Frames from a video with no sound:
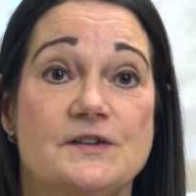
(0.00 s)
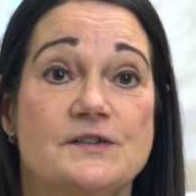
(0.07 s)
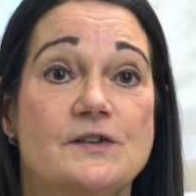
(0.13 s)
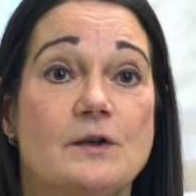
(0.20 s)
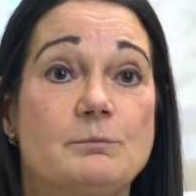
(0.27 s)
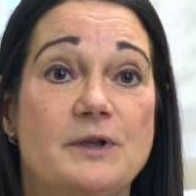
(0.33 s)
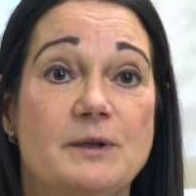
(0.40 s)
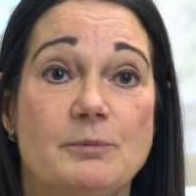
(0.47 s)

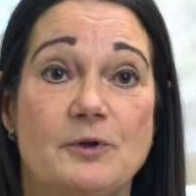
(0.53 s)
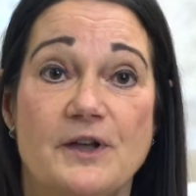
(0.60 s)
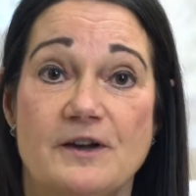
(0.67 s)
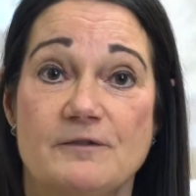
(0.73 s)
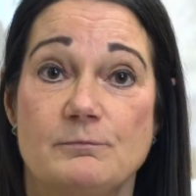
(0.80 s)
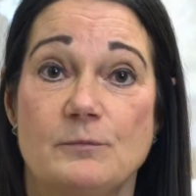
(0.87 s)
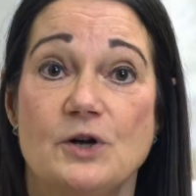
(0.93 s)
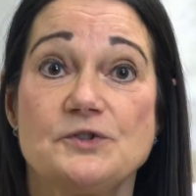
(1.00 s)
Some people
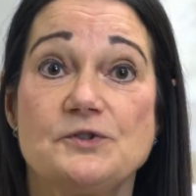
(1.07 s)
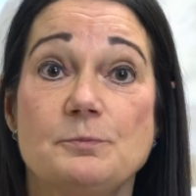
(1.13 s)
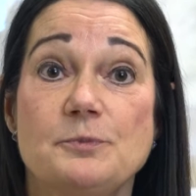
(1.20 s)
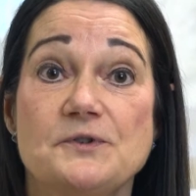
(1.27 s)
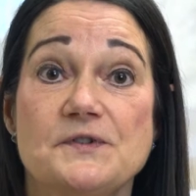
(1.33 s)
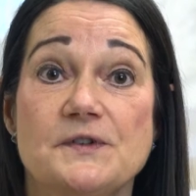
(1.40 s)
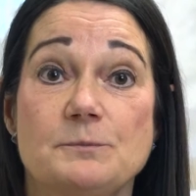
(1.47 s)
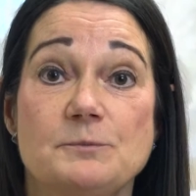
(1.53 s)
have
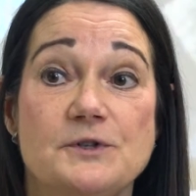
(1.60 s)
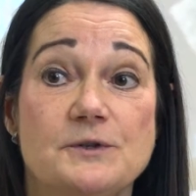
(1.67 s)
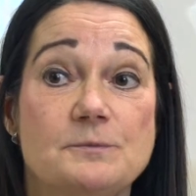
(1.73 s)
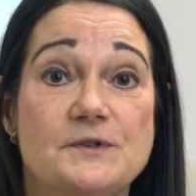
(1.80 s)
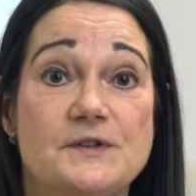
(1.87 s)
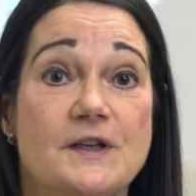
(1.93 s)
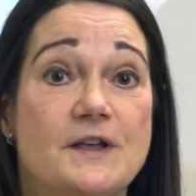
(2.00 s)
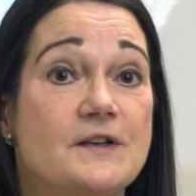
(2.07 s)
multiple
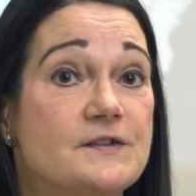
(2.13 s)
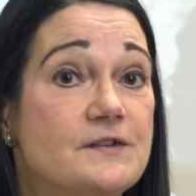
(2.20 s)
symptoms,